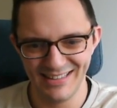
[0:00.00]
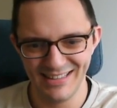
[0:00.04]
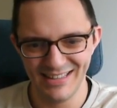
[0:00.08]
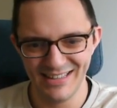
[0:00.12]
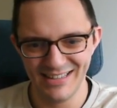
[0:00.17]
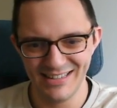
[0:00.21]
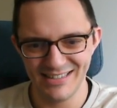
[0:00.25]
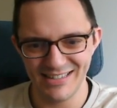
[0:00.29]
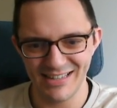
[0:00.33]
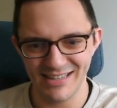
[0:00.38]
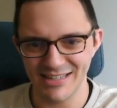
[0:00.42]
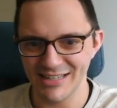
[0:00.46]

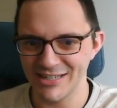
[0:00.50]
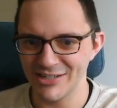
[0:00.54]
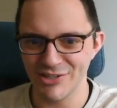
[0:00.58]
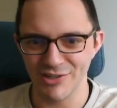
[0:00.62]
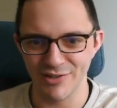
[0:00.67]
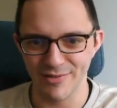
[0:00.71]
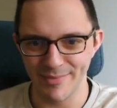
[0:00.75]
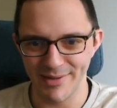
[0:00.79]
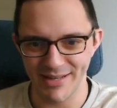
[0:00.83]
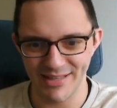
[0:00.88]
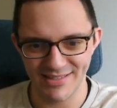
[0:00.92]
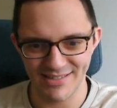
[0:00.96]
Sunday chill
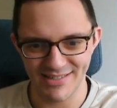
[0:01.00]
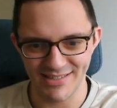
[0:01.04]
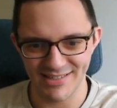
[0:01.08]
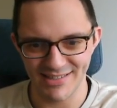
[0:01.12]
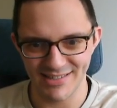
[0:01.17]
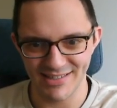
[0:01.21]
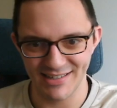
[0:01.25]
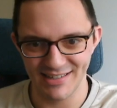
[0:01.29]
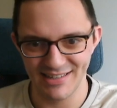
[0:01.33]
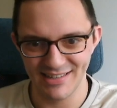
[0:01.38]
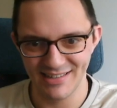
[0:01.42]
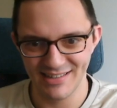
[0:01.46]
maths, isn't
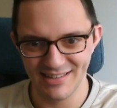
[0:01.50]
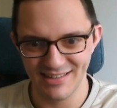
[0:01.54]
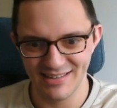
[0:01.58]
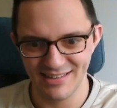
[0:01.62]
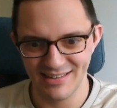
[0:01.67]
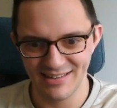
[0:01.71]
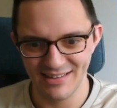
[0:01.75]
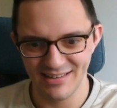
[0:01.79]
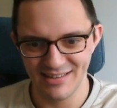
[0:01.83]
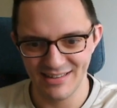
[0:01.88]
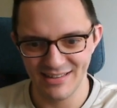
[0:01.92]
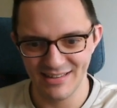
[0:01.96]
it?
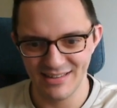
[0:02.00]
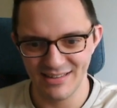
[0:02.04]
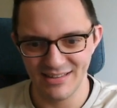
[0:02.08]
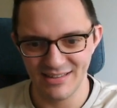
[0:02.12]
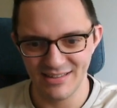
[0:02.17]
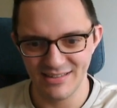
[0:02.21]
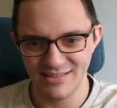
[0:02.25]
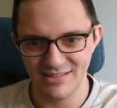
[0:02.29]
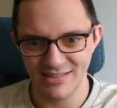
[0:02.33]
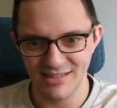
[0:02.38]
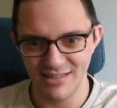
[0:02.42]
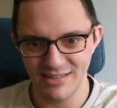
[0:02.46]

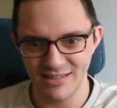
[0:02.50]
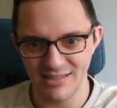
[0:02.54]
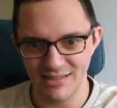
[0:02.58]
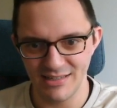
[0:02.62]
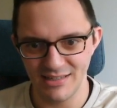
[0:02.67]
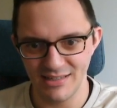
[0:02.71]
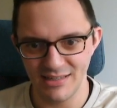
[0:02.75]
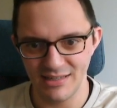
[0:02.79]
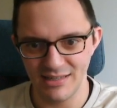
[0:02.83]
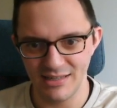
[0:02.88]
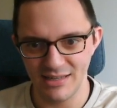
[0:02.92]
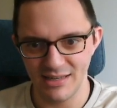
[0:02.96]
C, D,
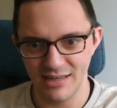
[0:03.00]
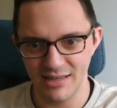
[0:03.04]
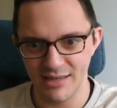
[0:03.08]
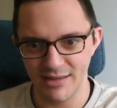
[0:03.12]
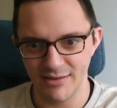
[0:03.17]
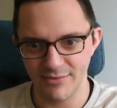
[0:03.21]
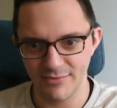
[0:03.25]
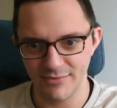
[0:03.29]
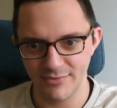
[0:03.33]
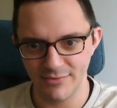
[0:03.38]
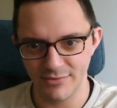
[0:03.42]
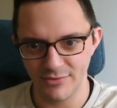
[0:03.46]
E, F,
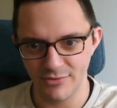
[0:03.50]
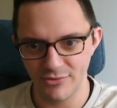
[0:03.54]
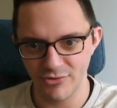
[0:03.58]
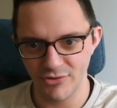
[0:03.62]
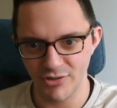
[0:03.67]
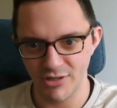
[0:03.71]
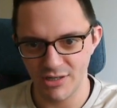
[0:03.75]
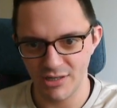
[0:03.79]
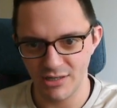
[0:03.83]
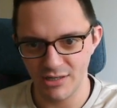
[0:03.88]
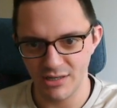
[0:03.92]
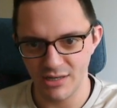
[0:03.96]

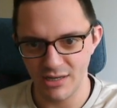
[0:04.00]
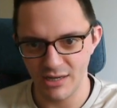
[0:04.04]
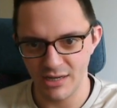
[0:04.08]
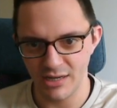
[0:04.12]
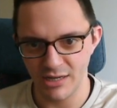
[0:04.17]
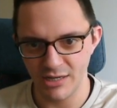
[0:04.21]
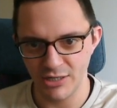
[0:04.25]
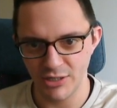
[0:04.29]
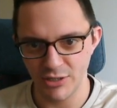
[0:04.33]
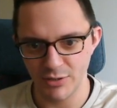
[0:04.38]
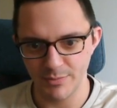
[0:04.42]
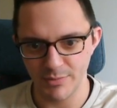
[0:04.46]
G,
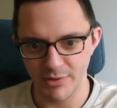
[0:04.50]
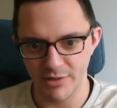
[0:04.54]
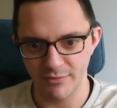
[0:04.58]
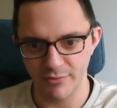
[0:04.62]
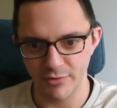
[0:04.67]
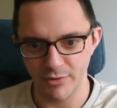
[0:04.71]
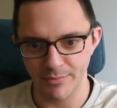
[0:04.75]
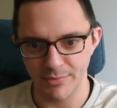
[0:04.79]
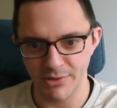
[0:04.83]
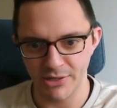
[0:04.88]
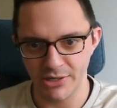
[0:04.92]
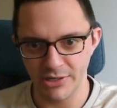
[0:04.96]
H, but I've
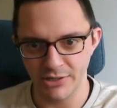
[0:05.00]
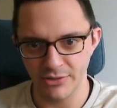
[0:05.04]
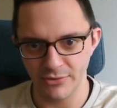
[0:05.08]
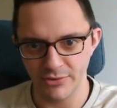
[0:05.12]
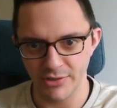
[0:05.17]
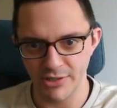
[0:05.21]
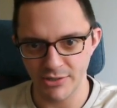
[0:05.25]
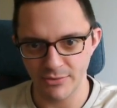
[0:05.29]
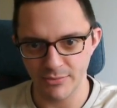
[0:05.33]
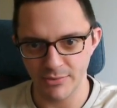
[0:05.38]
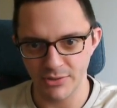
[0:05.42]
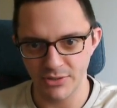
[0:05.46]
got behind on
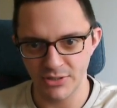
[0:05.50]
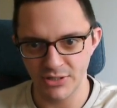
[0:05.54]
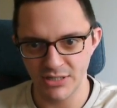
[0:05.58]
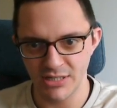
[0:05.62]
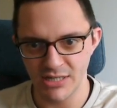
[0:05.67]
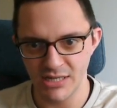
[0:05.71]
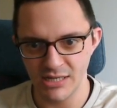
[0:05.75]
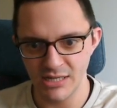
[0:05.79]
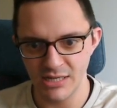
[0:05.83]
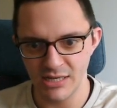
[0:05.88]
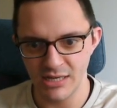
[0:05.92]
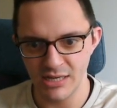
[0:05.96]
this one.
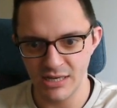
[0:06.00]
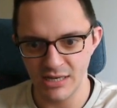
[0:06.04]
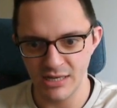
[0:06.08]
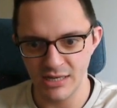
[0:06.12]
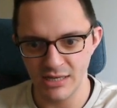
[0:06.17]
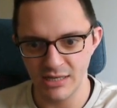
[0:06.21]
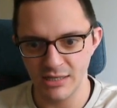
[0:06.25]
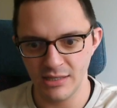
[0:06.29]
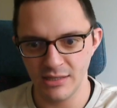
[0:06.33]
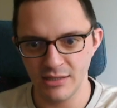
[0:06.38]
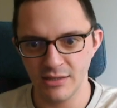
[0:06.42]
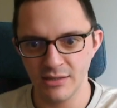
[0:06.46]
D,
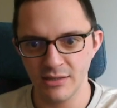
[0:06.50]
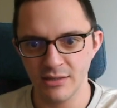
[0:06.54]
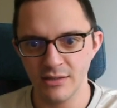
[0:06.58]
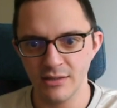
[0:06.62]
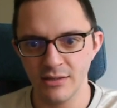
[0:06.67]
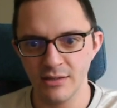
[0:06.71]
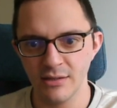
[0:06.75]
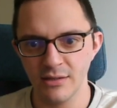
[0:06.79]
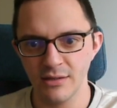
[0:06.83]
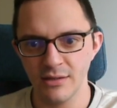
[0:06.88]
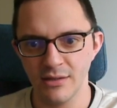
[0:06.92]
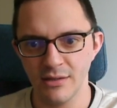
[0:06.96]
E.
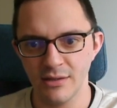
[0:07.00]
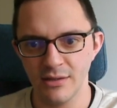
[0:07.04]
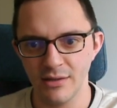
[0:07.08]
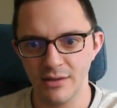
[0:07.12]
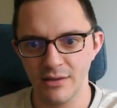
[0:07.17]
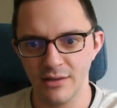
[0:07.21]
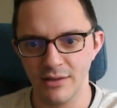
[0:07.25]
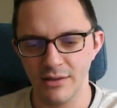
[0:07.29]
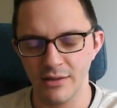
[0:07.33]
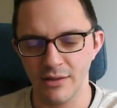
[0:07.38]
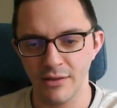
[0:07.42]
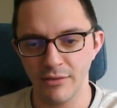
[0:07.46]

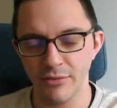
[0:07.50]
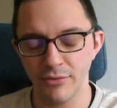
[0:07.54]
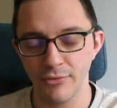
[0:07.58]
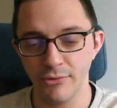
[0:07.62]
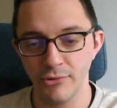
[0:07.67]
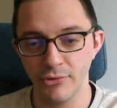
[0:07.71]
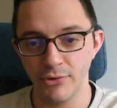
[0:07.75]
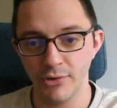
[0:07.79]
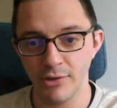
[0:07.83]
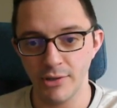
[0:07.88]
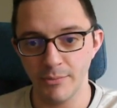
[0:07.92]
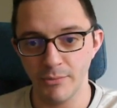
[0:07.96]
And I thought
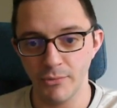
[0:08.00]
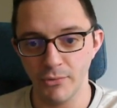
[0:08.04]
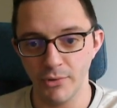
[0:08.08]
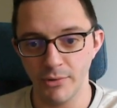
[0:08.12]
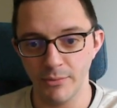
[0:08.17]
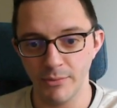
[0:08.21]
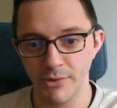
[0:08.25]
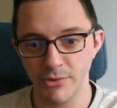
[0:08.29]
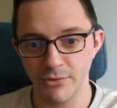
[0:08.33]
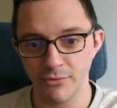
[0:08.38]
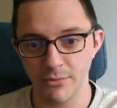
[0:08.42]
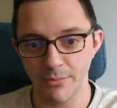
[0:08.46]
doing them all at
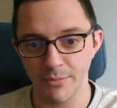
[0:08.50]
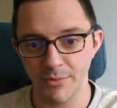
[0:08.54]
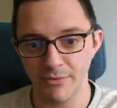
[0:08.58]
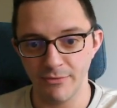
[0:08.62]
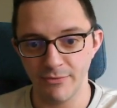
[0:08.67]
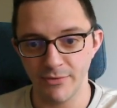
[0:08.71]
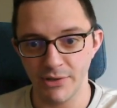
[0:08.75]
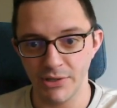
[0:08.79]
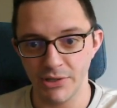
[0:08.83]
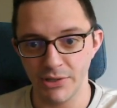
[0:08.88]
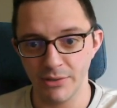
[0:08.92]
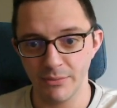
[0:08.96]
once would be
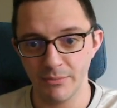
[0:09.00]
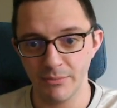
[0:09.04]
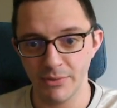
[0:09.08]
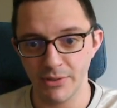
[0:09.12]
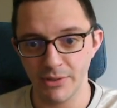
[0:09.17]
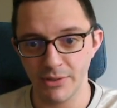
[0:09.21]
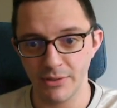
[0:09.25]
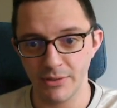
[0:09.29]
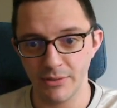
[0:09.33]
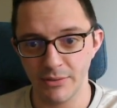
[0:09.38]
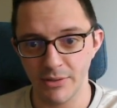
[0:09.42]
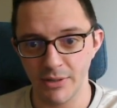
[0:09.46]
fun,
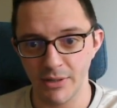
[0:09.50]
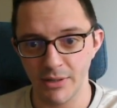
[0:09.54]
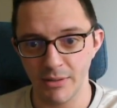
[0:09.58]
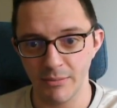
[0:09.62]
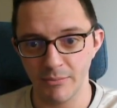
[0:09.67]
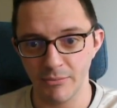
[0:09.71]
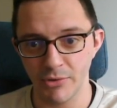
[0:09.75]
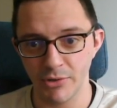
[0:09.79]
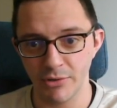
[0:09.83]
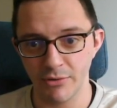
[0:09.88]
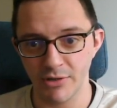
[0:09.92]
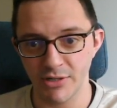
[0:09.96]
but I'm
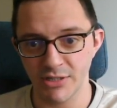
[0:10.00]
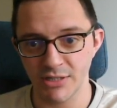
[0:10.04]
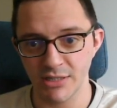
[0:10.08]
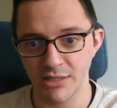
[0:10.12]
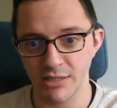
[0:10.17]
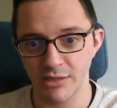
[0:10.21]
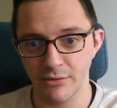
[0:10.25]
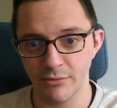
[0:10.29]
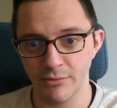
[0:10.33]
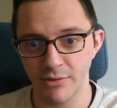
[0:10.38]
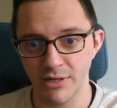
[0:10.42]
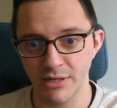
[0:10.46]
regretting that
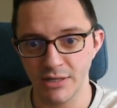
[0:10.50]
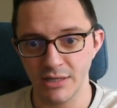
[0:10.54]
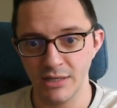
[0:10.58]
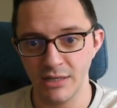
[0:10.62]
already.